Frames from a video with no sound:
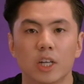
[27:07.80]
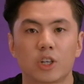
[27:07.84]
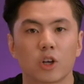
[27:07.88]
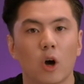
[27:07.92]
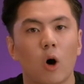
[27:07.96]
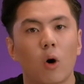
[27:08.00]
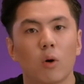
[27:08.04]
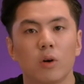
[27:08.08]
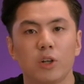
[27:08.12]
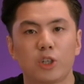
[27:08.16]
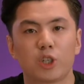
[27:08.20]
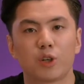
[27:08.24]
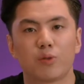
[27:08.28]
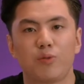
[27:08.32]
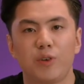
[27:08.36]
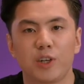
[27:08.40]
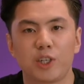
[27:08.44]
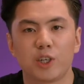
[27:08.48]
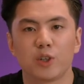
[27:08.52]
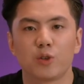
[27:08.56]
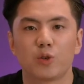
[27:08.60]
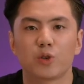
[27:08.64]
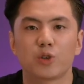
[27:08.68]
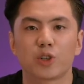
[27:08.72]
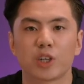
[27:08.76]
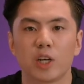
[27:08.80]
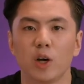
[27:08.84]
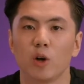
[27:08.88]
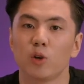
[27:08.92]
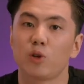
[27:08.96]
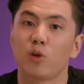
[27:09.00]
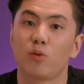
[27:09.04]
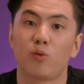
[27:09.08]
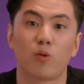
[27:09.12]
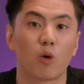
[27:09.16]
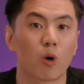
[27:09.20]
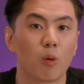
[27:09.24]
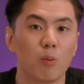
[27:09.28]
it's already sufficient to scale to
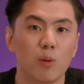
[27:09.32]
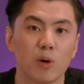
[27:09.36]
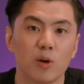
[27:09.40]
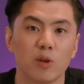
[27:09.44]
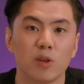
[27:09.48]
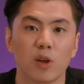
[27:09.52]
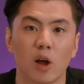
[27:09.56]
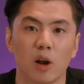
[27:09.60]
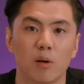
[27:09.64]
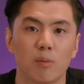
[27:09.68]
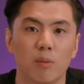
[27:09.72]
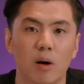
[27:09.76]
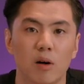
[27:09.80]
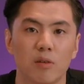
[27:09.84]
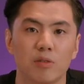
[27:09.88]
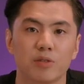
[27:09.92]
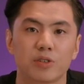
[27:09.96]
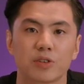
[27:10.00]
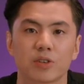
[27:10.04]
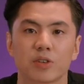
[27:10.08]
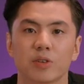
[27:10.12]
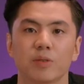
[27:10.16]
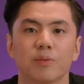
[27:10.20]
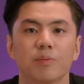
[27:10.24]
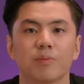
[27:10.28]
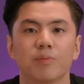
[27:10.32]
$4 million months.